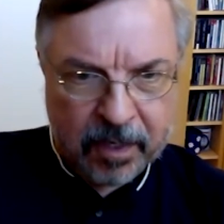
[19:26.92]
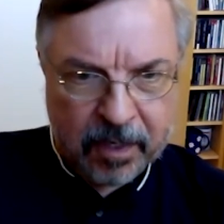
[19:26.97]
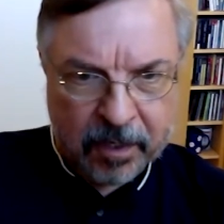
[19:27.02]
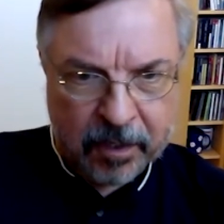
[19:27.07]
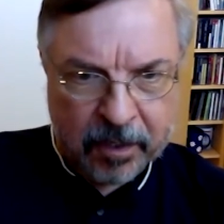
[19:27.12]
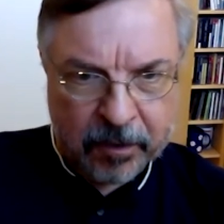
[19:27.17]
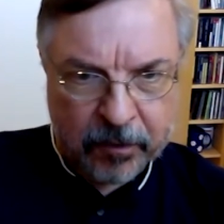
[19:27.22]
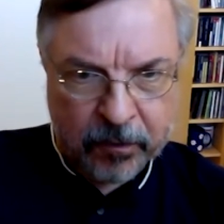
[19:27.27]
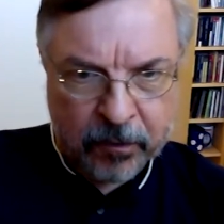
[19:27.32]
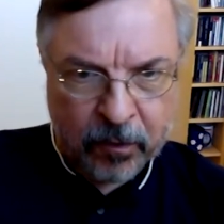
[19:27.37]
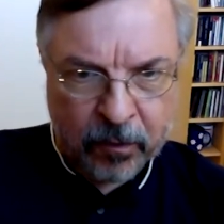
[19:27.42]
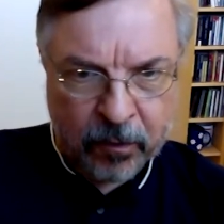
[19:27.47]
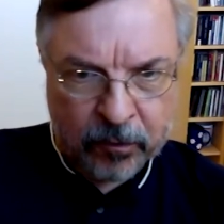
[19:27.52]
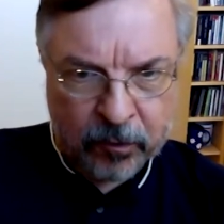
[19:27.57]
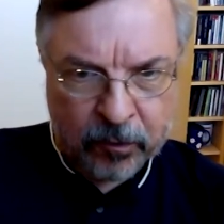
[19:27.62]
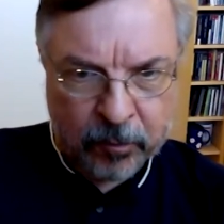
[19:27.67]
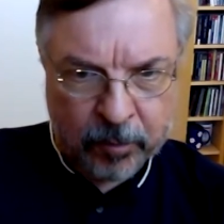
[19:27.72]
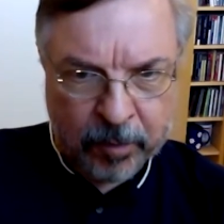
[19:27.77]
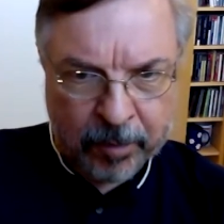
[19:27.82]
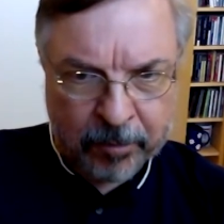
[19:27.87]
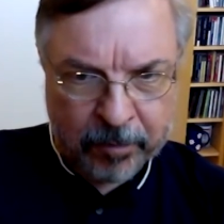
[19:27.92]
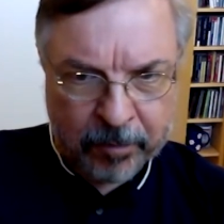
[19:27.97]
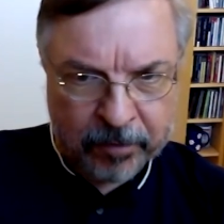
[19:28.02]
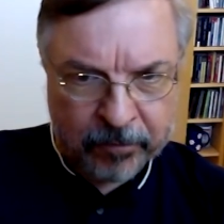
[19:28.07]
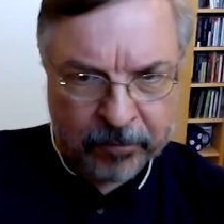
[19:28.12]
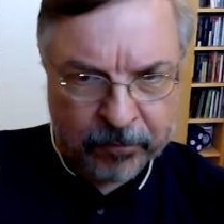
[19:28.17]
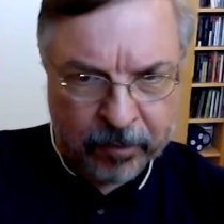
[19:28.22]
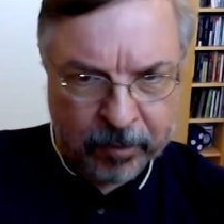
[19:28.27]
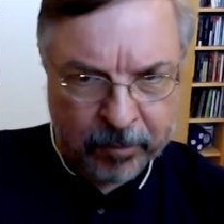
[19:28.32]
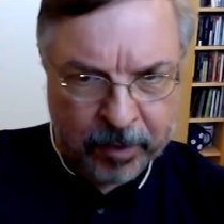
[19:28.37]
and no new membrane
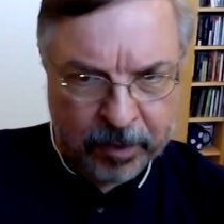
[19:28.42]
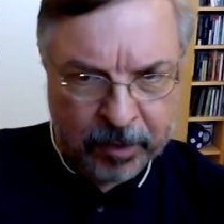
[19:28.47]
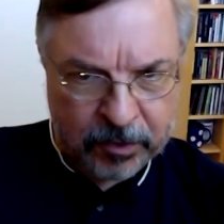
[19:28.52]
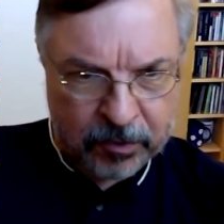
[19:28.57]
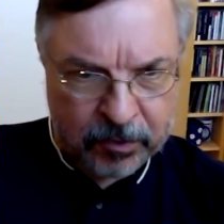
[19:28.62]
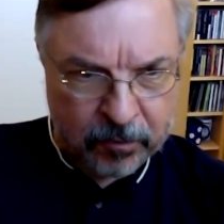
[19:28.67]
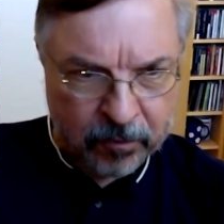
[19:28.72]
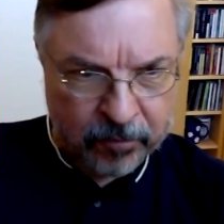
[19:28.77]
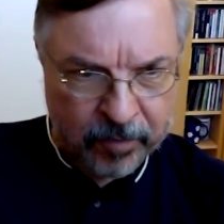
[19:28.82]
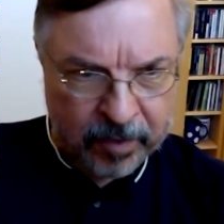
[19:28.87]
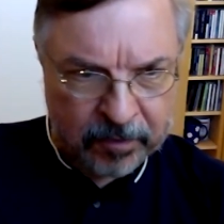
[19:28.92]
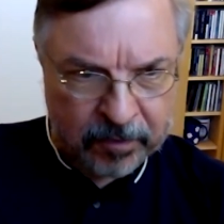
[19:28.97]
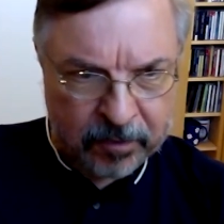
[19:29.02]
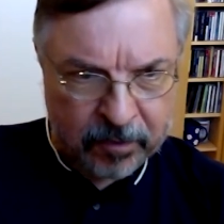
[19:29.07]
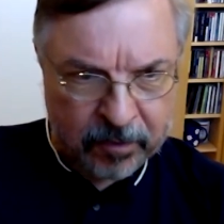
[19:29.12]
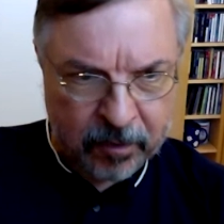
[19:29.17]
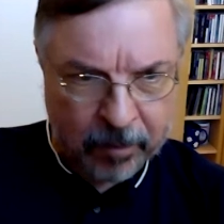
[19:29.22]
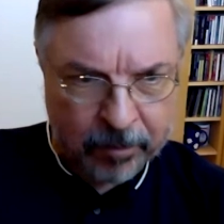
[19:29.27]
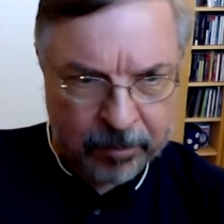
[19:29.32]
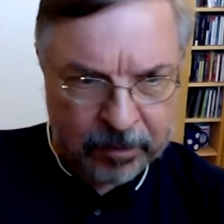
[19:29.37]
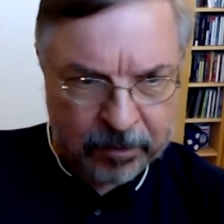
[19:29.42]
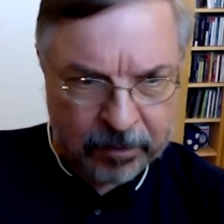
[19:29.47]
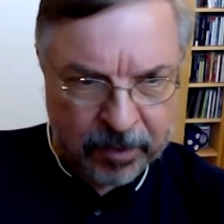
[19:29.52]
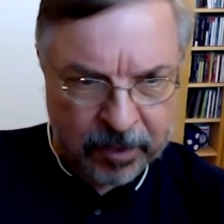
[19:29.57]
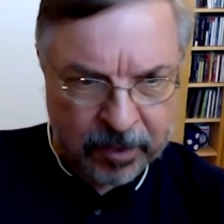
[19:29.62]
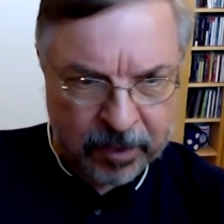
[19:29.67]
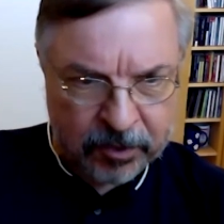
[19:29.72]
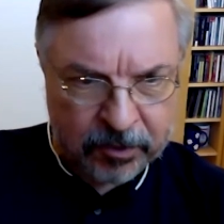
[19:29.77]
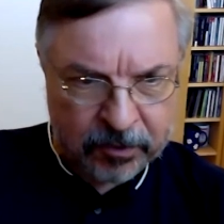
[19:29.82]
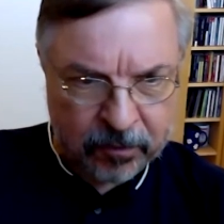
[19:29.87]
formation or vascular
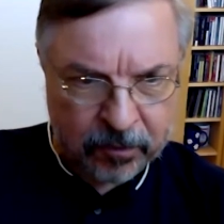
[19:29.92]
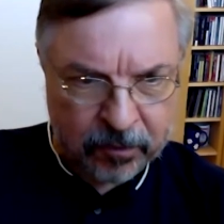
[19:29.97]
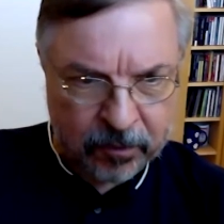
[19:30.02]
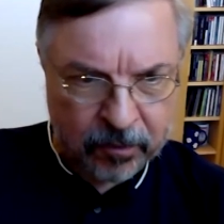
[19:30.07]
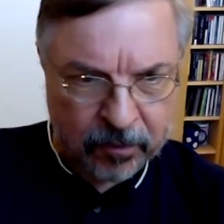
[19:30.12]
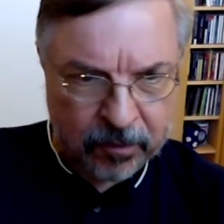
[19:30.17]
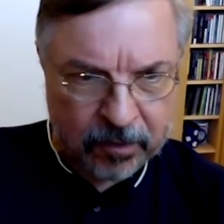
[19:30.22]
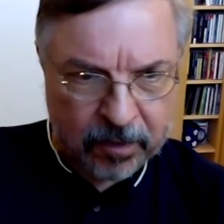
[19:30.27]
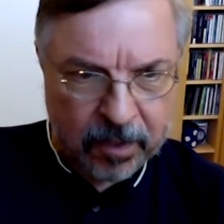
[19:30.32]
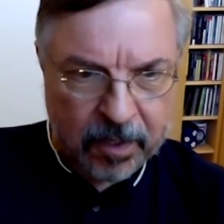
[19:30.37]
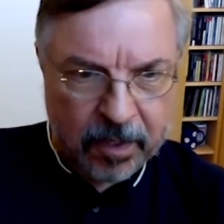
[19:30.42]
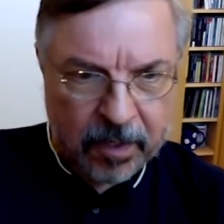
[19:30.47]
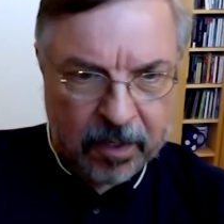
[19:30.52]
obliteration occurred.